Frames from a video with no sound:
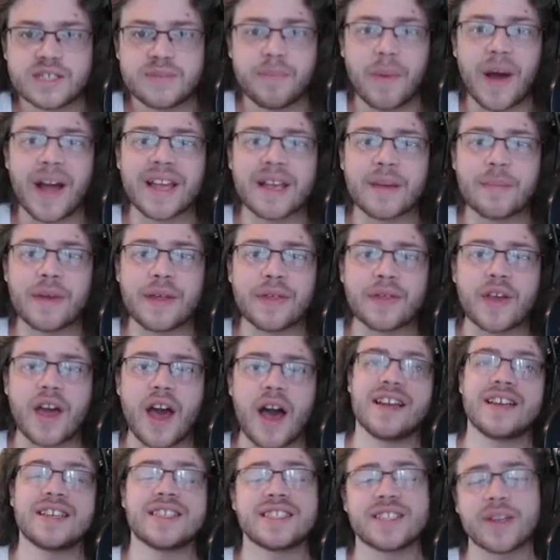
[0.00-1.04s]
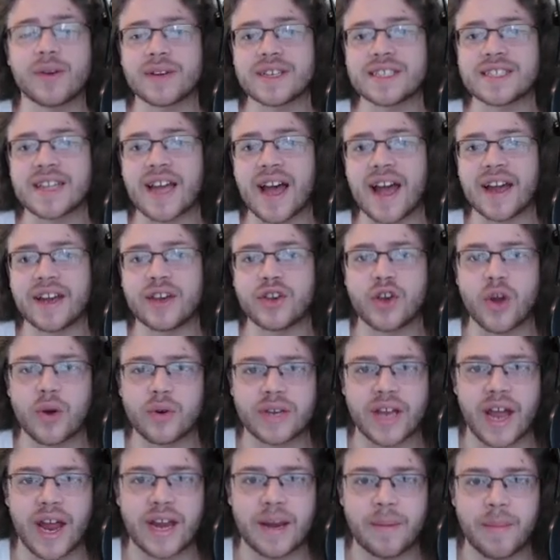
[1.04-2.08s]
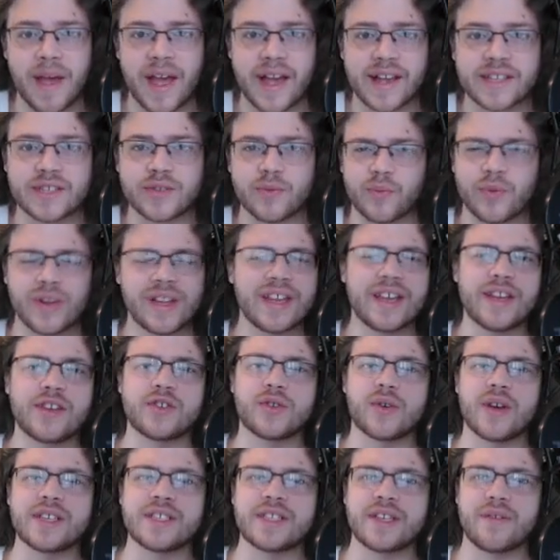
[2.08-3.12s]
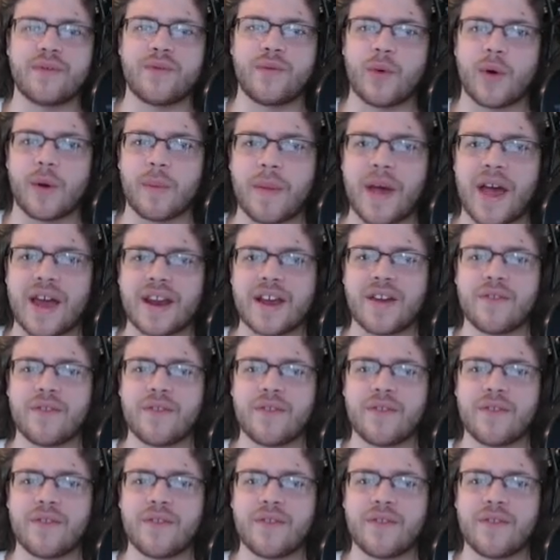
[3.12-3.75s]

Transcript: Spikemuth Cup, Series 9, no Dynamax, really interesting format.